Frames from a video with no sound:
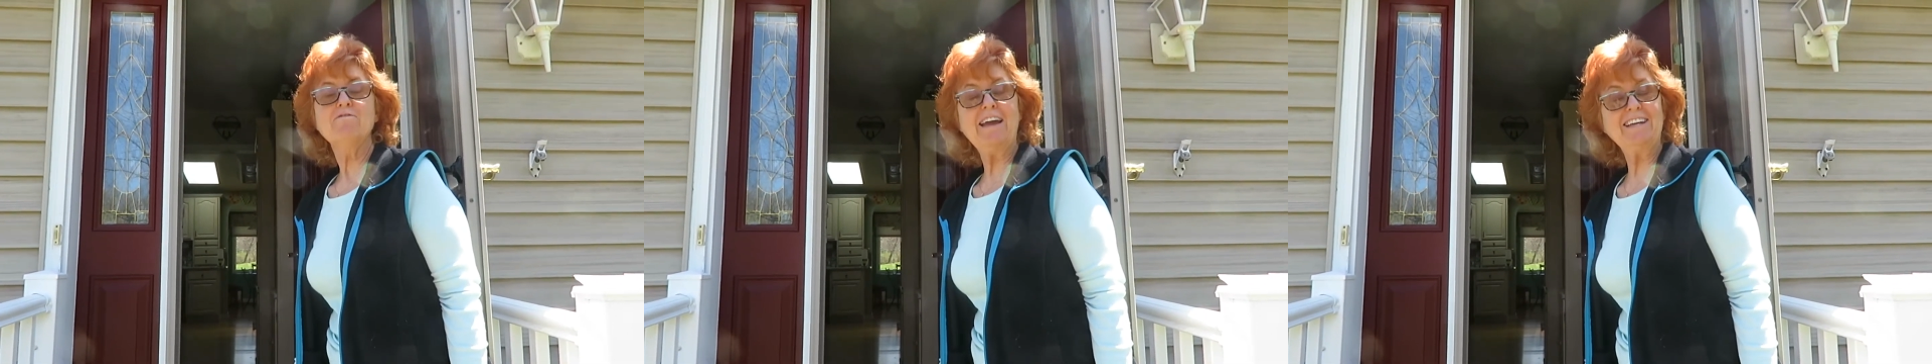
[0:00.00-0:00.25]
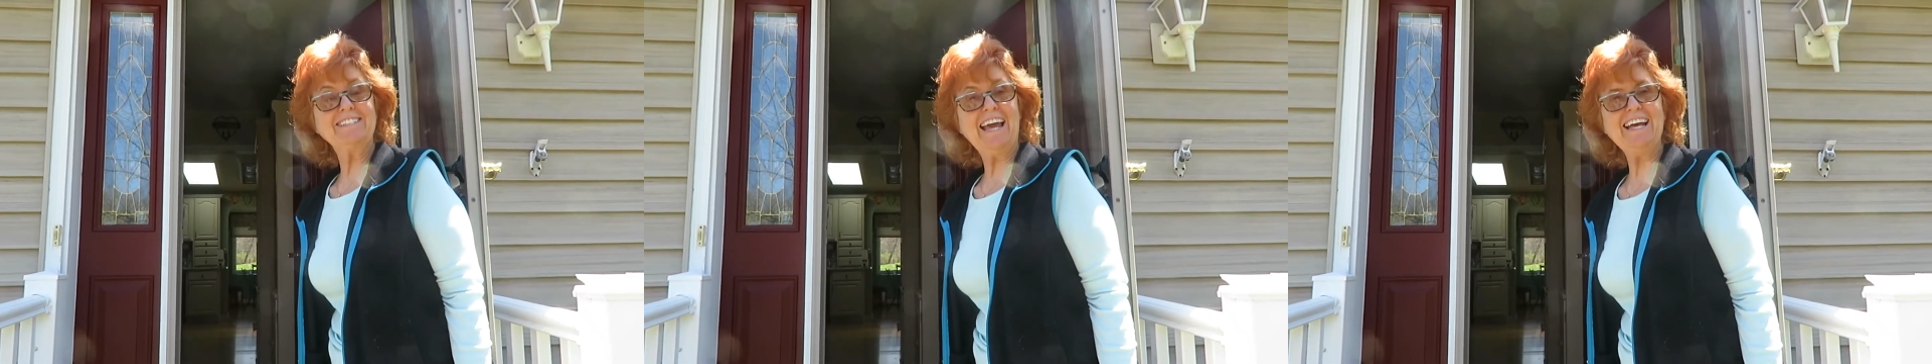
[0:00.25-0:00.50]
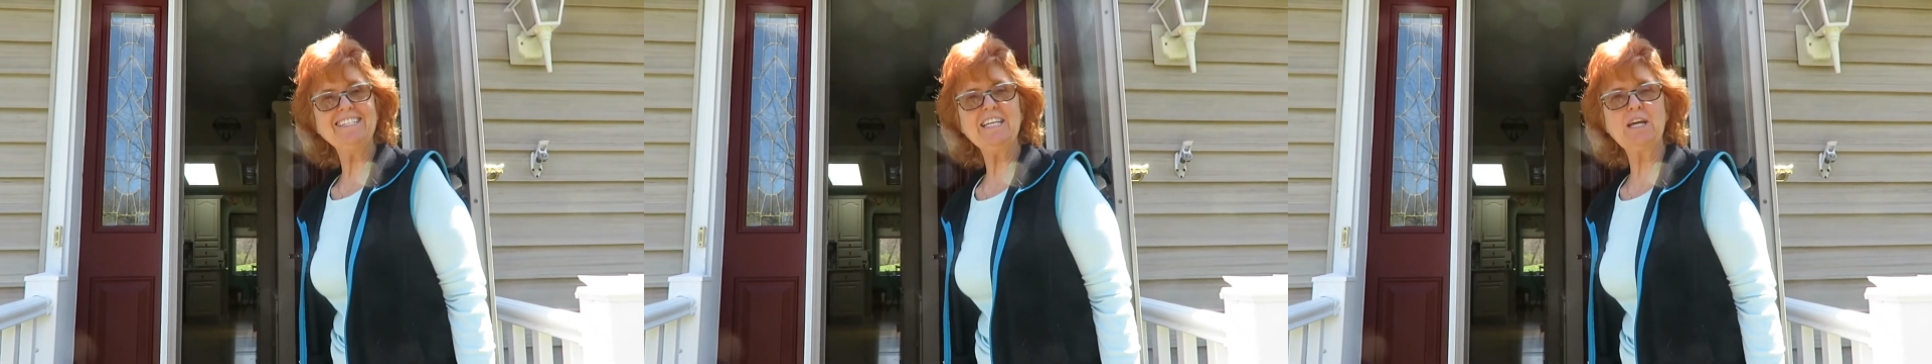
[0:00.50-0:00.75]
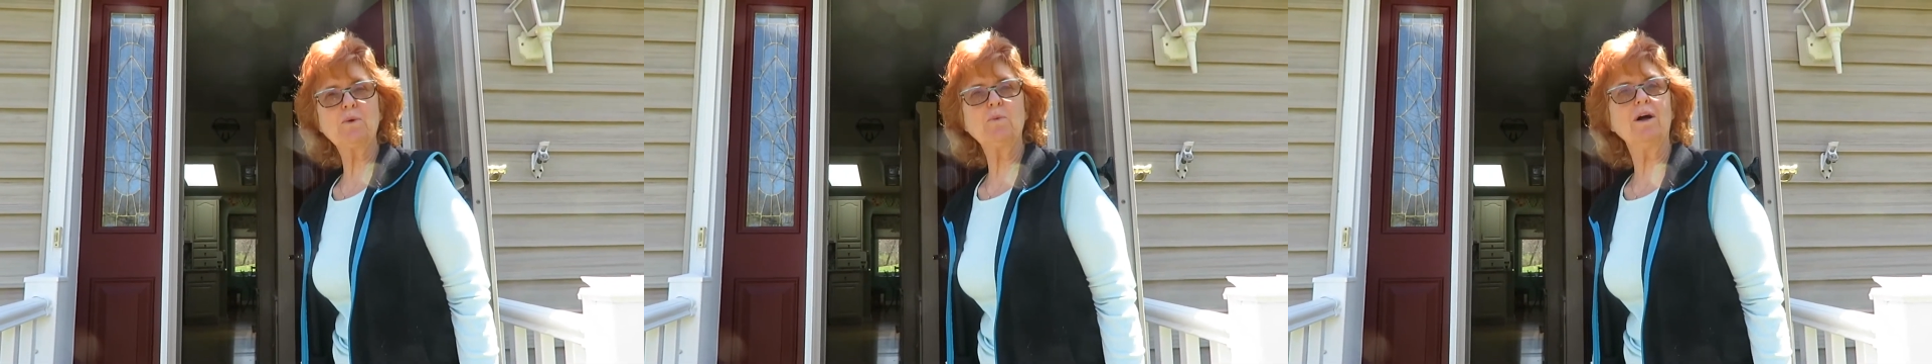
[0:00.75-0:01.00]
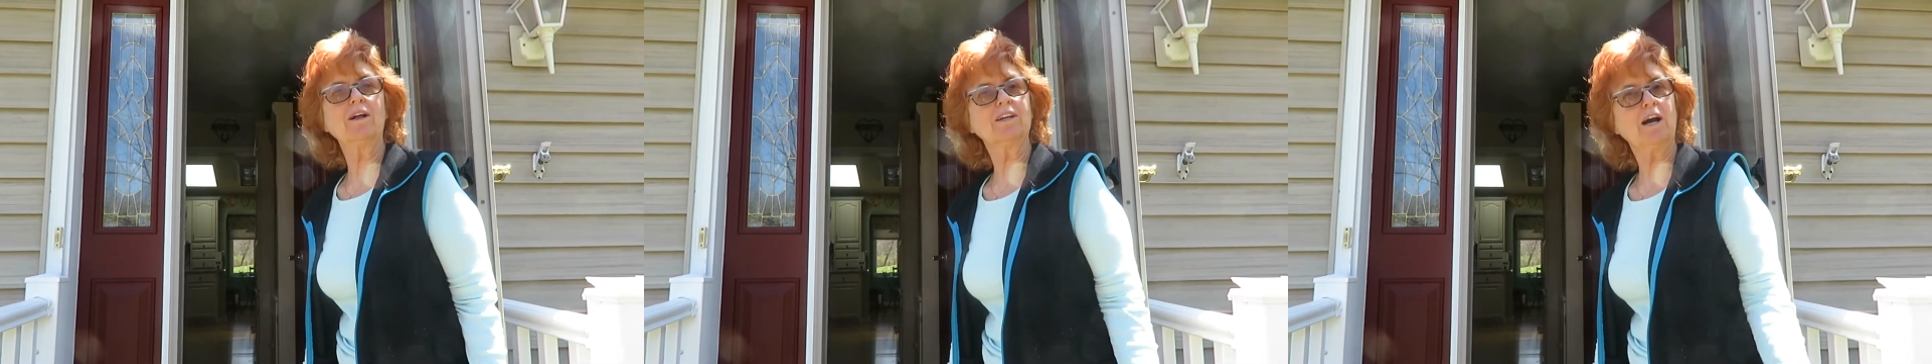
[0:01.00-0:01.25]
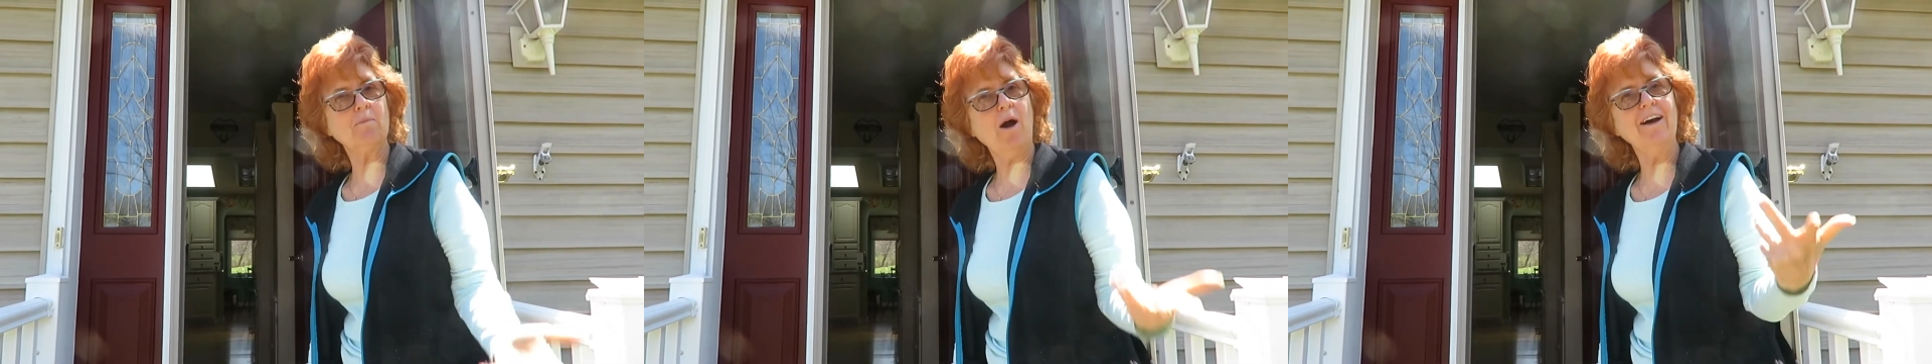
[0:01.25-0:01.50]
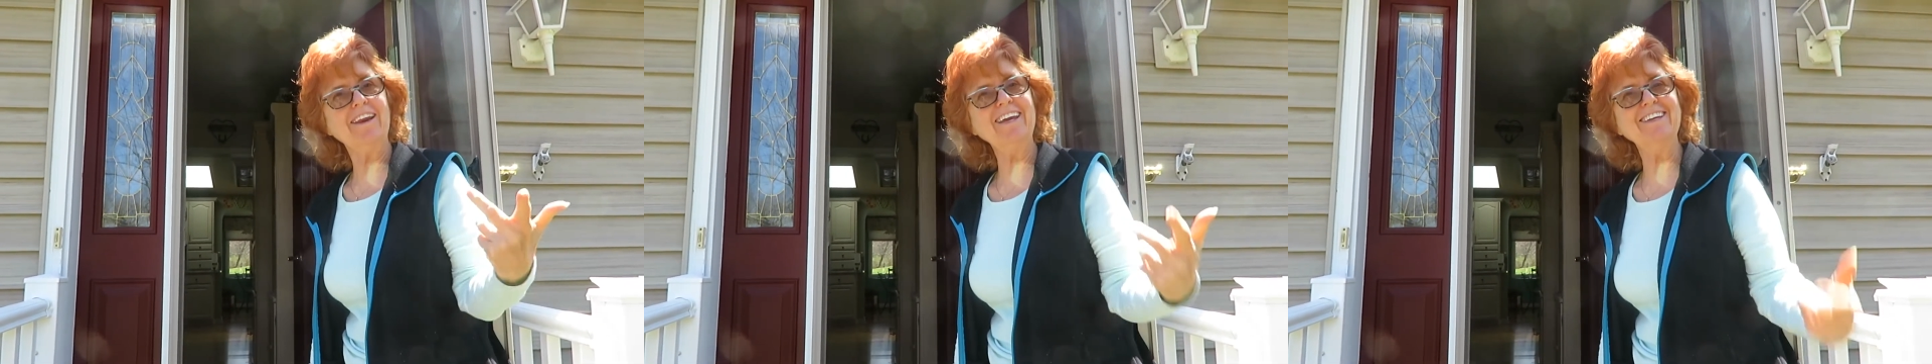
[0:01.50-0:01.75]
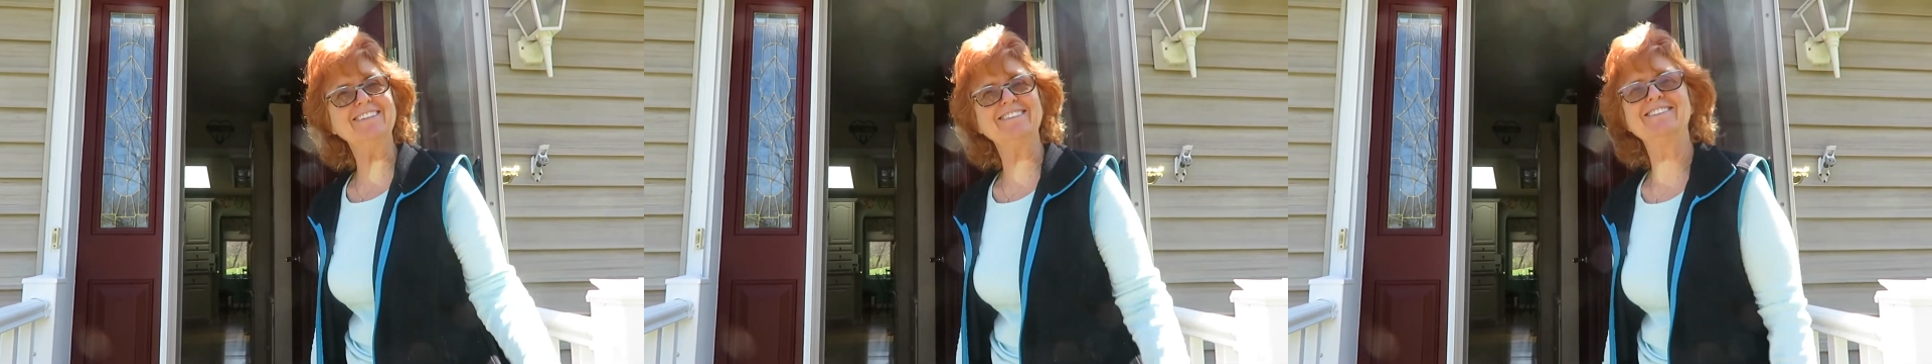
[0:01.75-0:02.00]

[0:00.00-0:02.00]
Fantastic. Well, come on in.